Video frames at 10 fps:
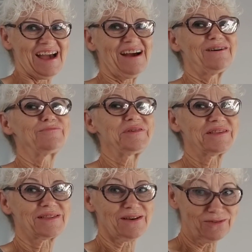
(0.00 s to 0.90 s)
I'll
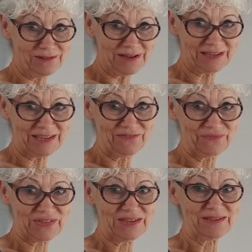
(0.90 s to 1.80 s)
be so lucky
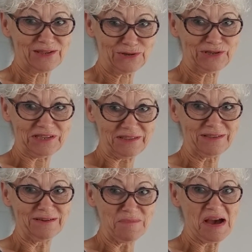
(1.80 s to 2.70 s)
if these cookies
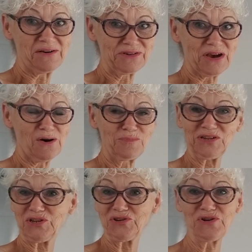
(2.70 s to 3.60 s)
come out, y'all.
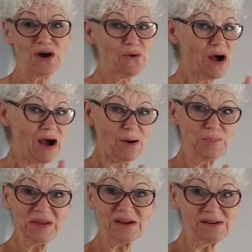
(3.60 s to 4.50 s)
But you know, I'll
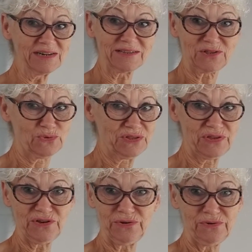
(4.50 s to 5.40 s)
be honest
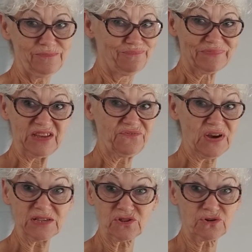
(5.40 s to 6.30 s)
with you. If
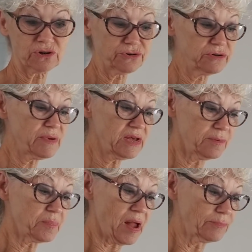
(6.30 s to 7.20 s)
I screwed them
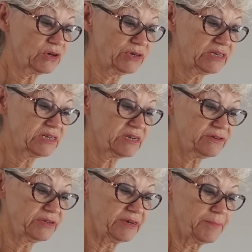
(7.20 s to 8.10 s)
up, I'm going to
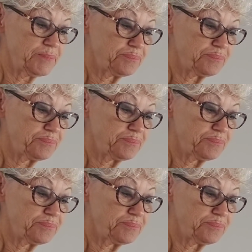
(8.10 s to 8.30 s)
tell you.